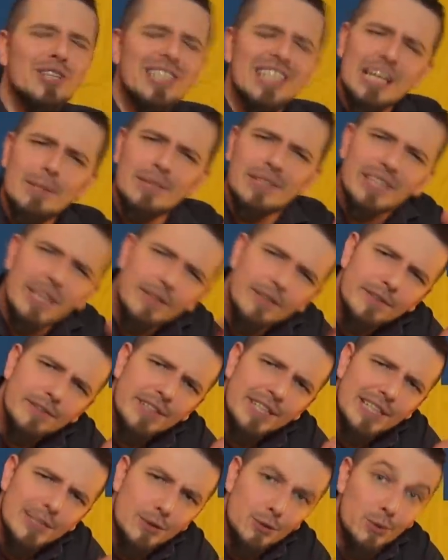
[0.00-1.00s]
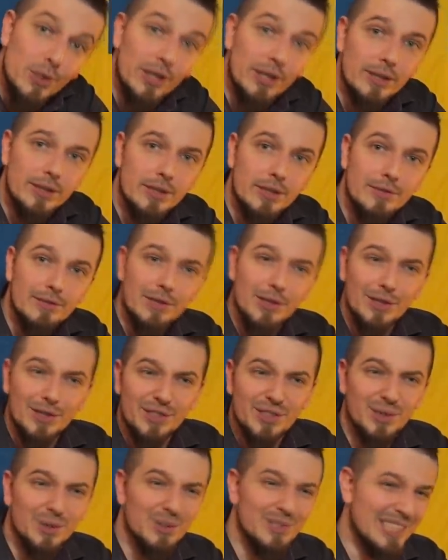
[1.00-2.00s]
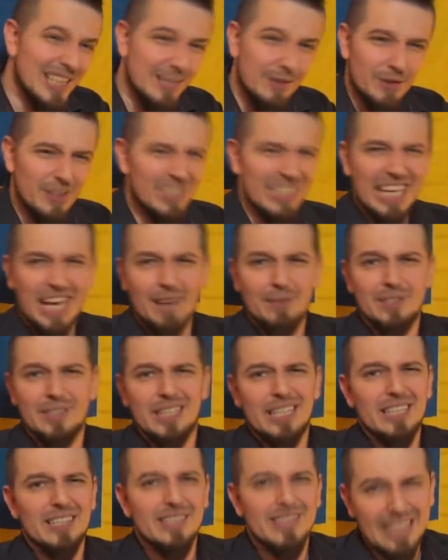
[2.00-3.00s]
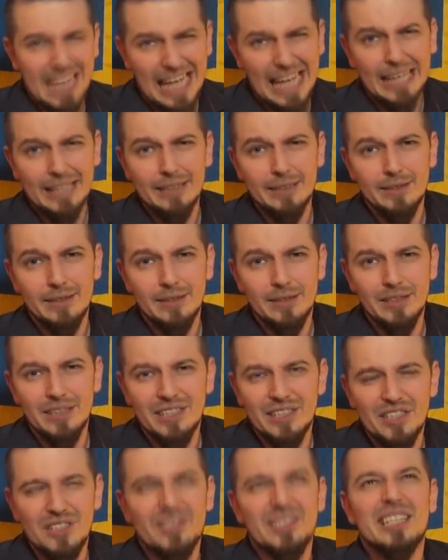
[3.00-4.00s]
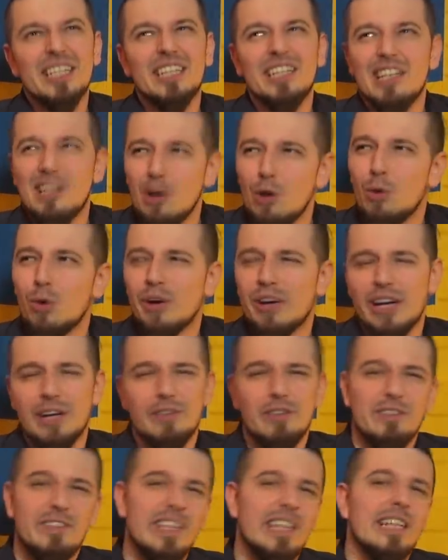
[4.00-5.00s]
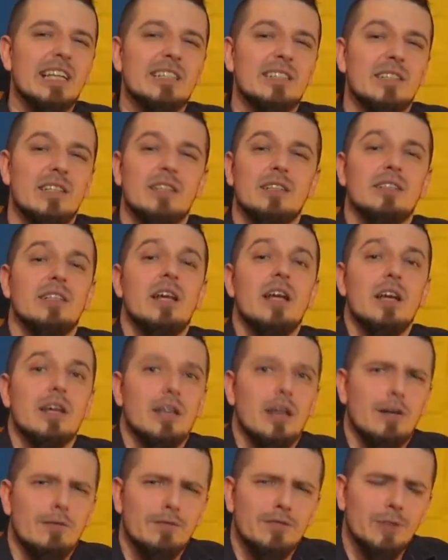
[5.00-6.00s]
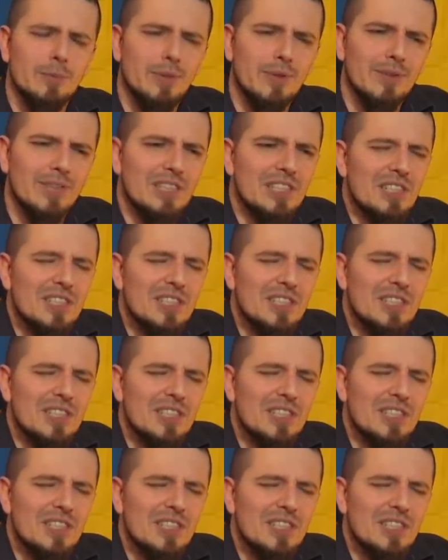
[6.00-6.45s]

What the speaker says: claim that everything is relative, you also never really have to take a stand. You can just ignore everything that's uncomfortable and